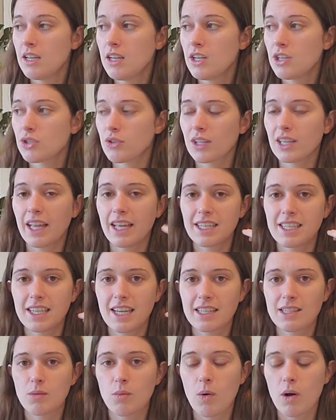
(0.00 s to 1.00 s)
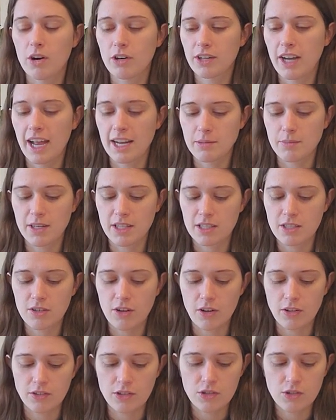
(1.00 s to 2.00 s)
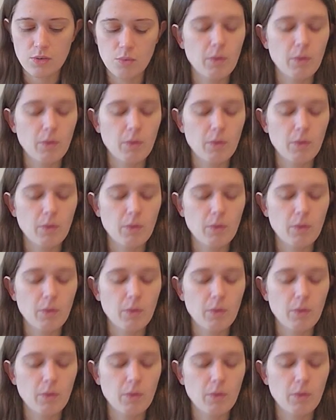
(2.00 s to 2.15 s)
So I'd like to get some water catchment installed.